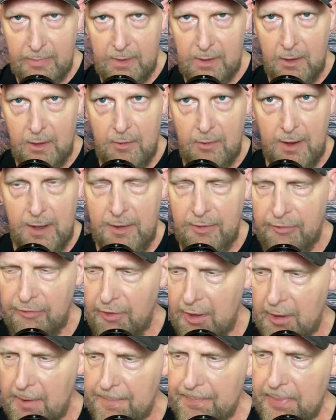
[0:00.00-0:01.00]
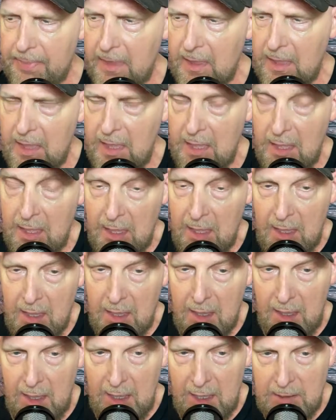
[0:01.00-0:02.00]
All right, so
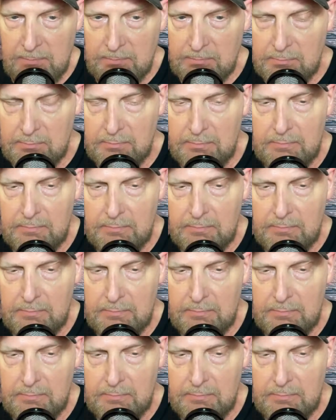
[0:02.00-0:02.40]
I'm